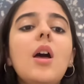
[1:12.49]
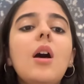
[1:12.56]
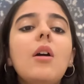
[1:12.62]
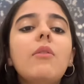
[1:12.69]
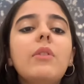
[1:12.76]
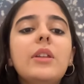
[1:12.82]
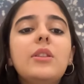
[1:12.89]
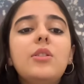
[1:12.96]

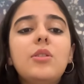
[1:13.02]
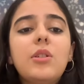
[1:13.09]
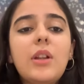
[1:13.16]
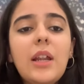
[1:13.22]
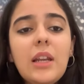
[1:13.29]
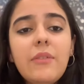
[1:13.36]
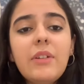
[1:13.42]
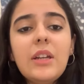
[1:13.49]
with the
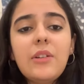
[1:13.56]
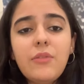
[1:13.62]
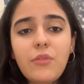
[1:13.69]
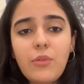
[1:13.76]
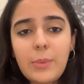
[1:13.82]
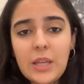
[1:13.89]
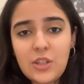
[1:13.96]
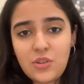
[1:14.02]
relevant
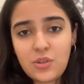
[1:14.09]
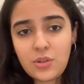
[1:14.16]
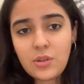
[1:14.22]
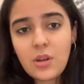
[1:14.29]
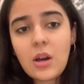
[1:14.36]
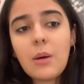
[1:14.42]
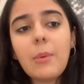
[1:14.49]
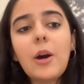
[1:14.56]
information
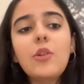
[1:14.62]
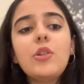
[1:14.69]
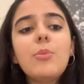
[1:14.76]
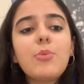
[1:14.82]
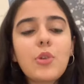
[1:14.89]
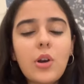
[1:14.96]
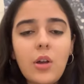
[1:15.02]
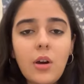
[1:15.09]
about your
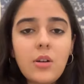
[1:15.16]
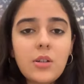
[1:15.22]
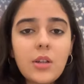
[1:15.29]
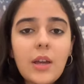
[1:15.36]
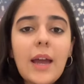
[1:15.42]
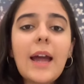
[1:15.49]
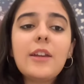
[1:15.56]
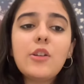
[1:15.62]
product
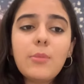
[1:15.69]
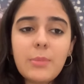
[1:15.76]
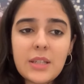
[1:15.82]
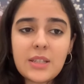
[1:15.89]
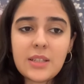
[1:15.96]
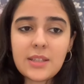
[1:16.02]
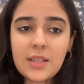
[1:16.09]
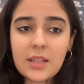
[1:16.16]
and your
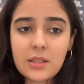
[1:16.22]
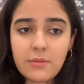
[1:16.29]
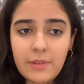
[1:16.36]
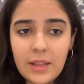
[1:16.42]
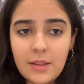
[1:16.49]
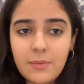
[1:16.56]
business as well.